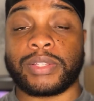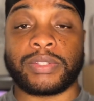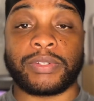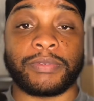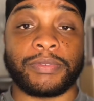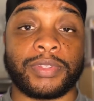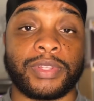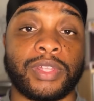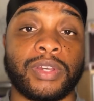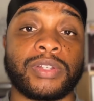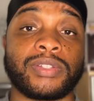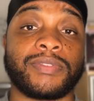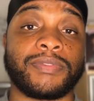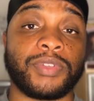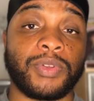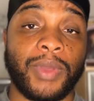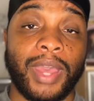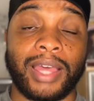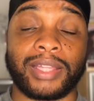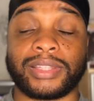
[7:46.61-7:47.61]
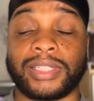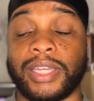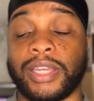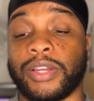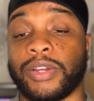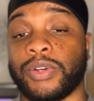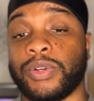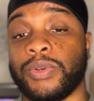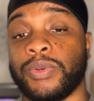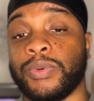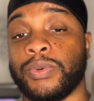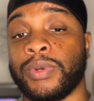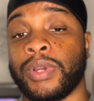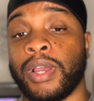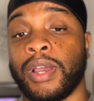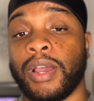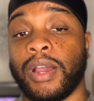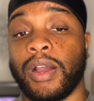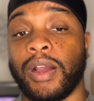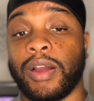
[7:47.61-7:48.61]
So for those of you out there who
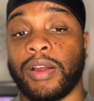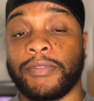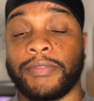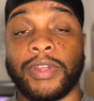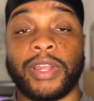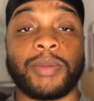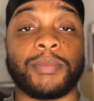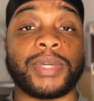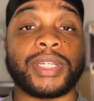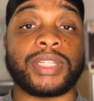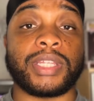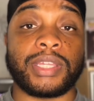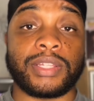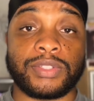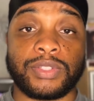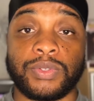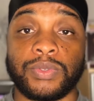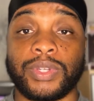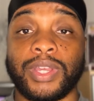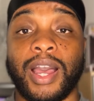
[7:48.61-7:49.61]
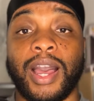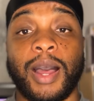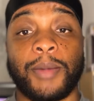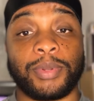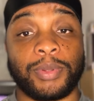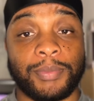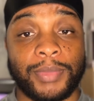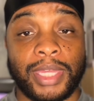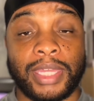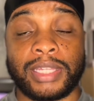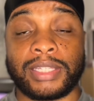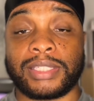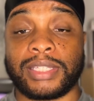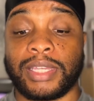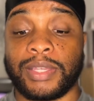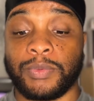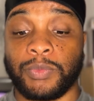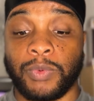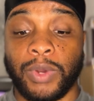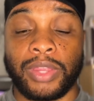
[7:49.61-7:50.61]
are very much into compliments
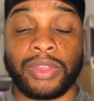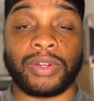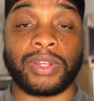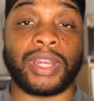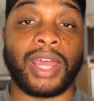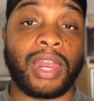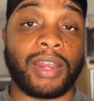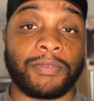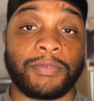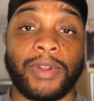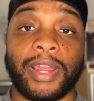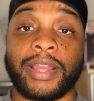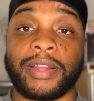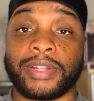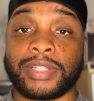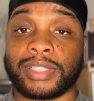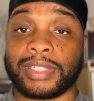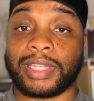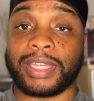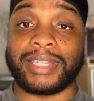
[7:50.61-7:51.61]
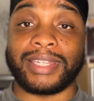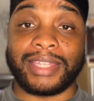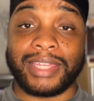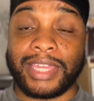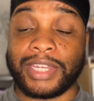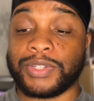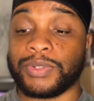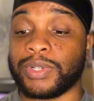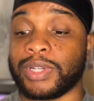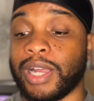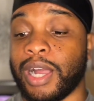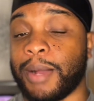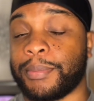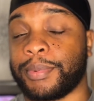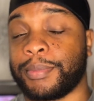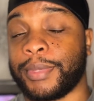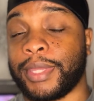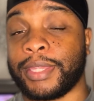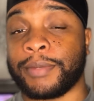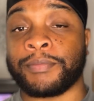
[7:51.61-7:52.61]
and whether or not a fragrance can get you a
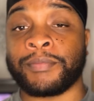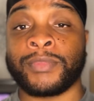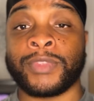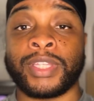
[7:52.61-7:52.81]
compliment,